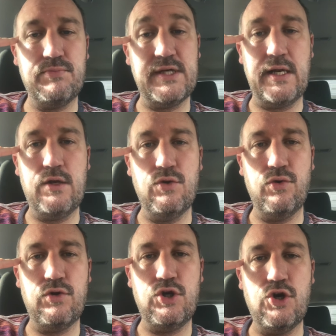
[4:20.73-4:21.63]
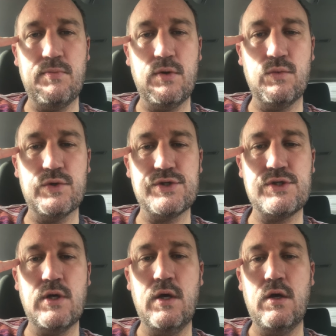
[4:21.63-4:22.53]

particularly northern Europe, was